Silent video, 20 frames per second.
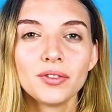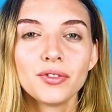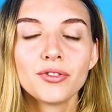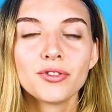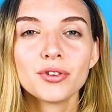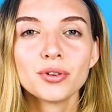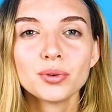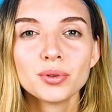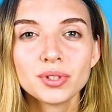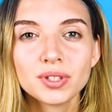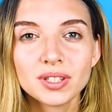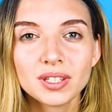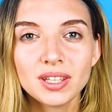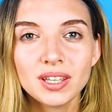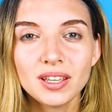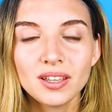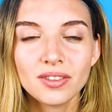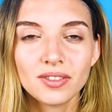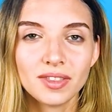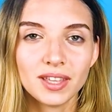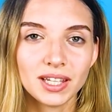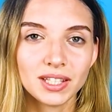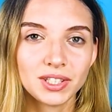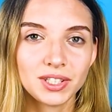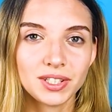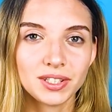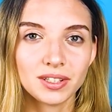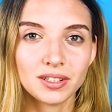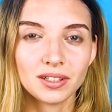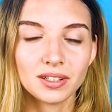truth is
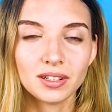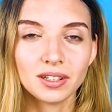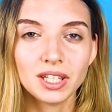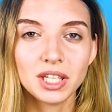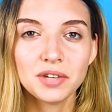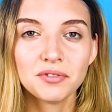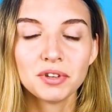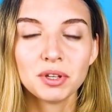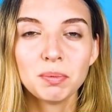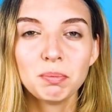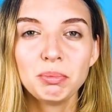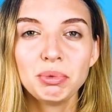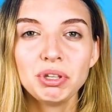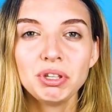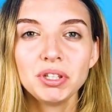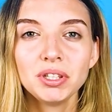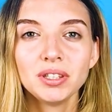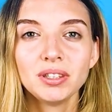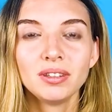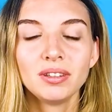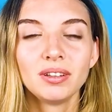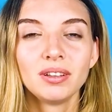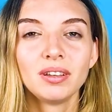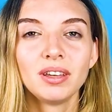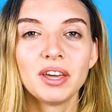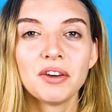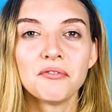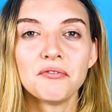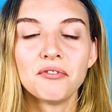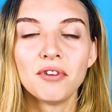that even being
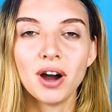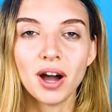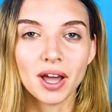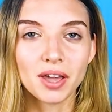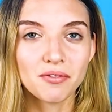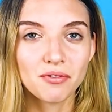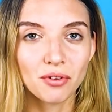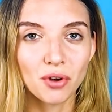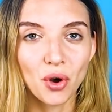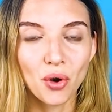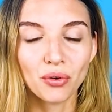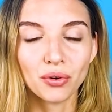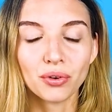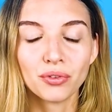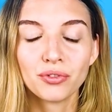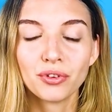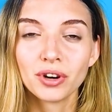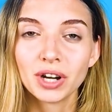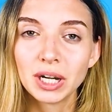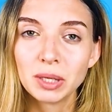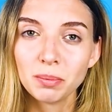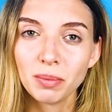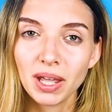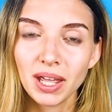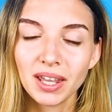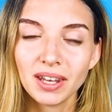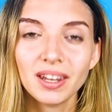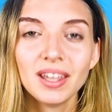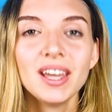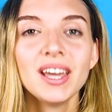a wife of a foreign
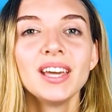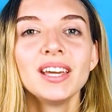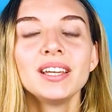man,